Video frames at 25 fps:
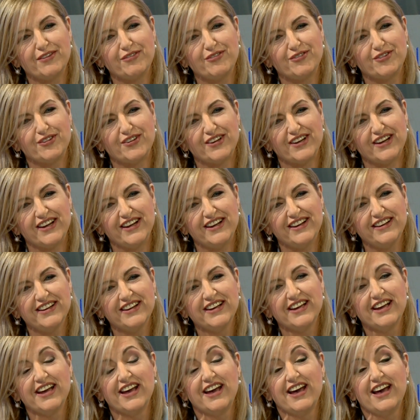today.
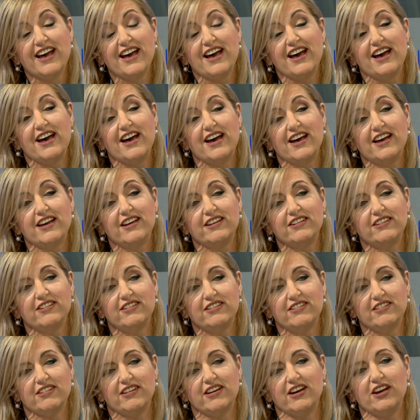
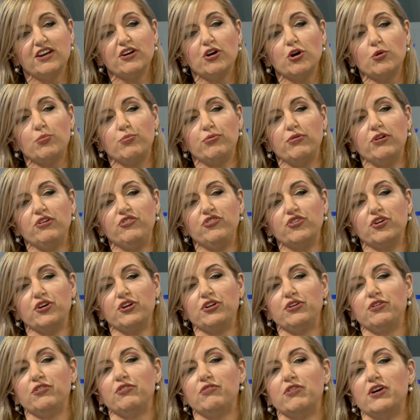And I hope we'll join
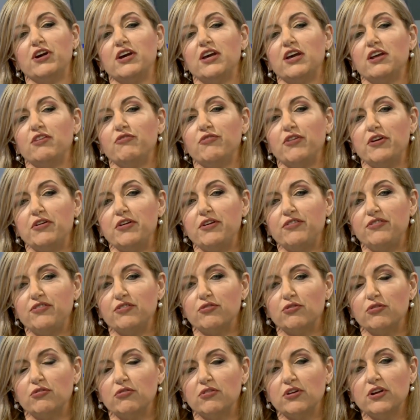you again very
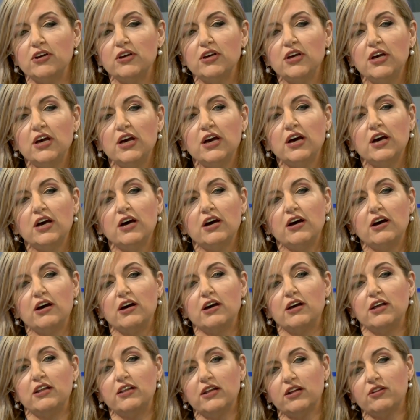soon.
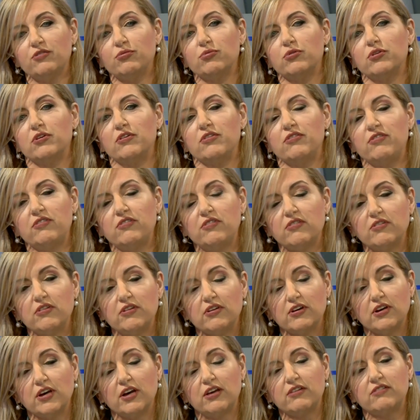That was
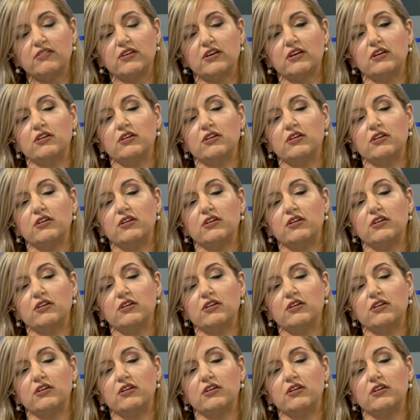Assaad